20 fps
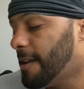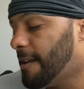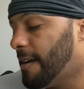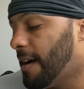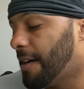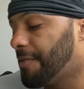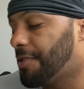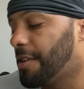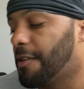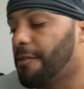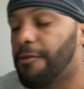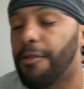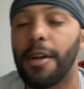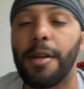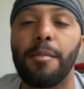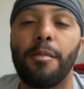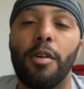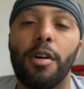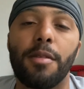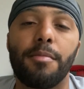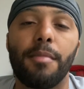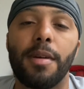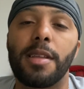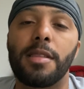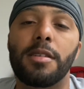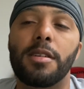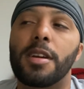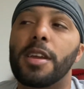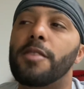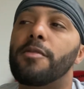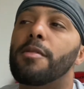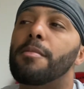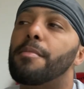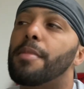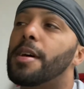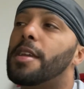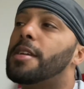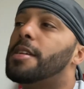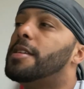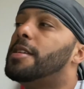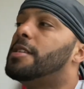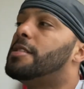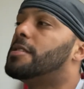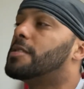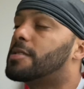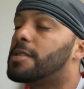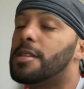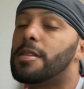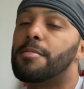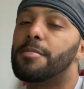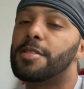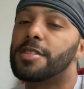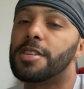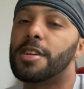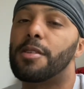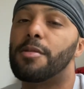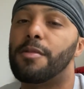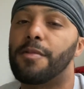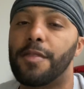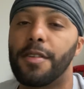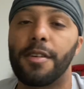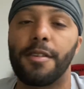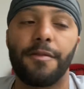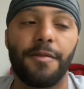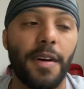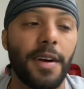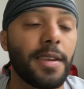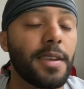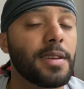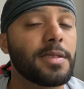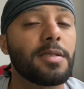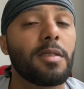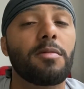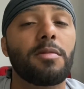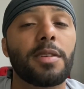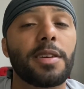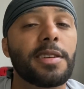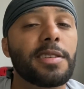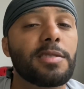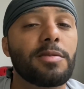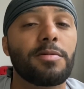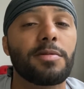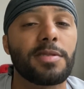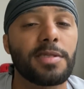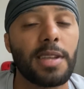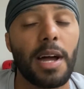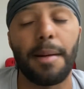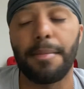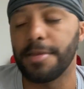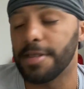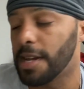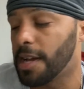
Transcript: I think Frank Martin may look even better than he looked in the Michelle Rivera fight, and that's going to lead to a stoppage.